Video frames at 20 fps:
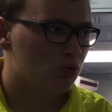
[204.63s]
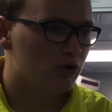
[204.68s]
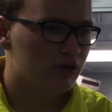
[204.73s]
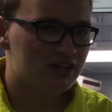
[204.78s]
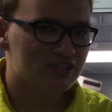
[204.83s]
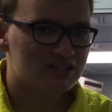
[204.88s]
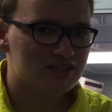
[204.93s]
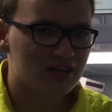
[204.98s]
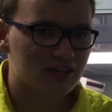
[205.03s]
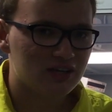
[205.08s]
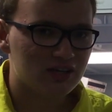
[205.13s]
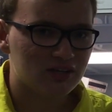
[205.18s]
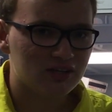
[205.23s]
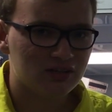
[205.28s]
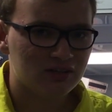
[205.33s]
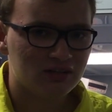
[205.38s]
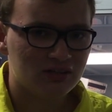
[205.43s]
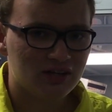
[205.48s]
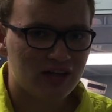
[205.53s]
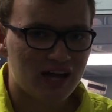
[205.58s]
Wait a second.
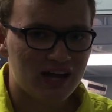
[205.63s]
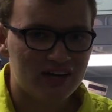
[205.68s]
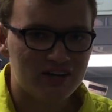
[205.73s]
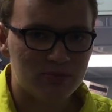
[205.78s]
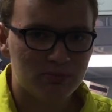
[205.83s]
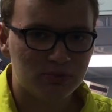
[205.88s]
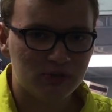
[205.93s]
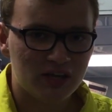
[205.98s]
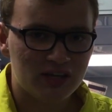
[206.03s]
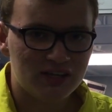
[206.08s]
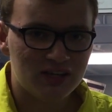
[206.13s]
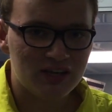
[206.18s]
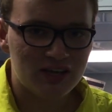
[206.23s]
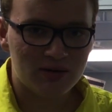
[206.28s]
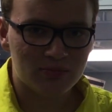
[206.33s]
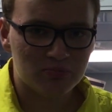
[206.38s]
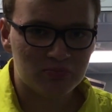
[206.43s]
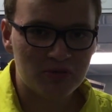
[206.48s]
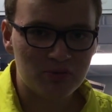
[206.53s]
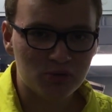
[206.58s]
I need to blend
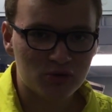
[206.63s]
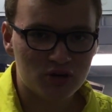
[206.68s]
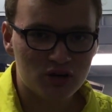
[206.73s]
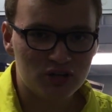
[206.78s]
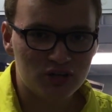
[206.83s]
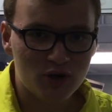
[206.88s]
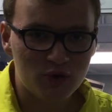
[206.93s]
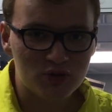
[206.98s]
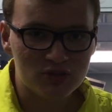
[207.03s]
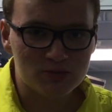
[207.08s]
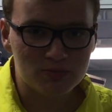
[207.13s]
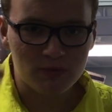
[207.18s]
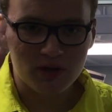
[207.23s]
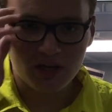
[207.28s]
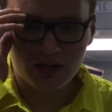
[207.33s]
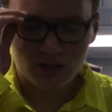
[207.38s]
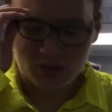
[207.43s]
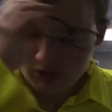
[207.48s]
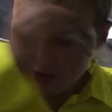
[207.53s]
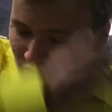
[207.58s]
in. People are going to notice
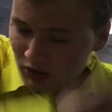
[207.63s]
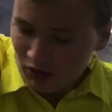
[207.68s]
me.